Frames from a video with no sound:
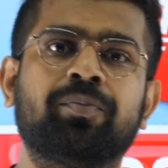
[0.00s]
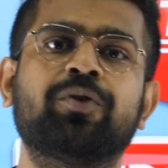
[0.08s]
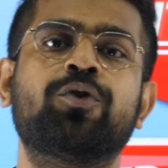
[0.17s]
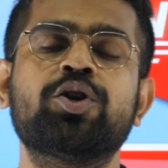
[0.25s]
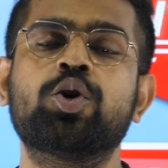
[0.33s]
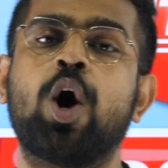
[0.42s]

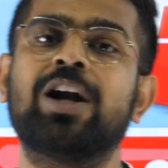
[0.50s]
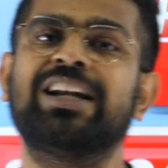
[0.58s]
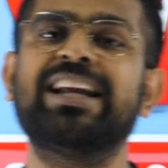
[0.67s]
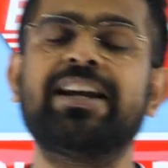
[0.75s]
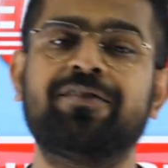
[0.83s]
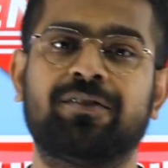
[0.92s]
before you all
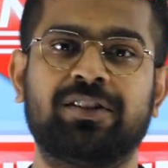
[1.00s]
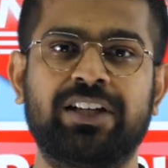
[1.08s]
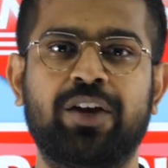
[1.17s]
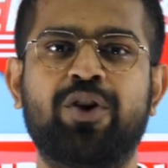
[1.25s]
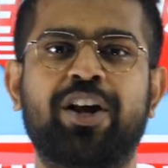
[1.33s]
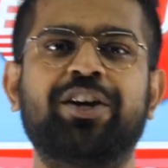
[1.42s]
leave,
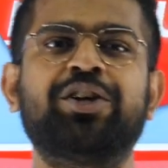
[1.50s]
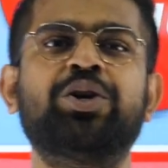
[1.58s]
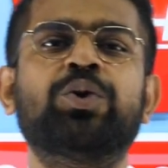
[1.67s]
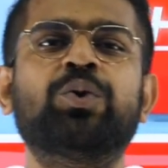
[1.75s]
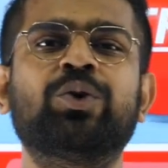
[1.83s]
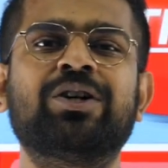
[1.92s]
if you are a
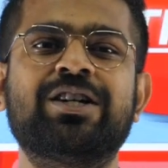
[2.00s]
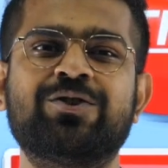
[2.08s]
new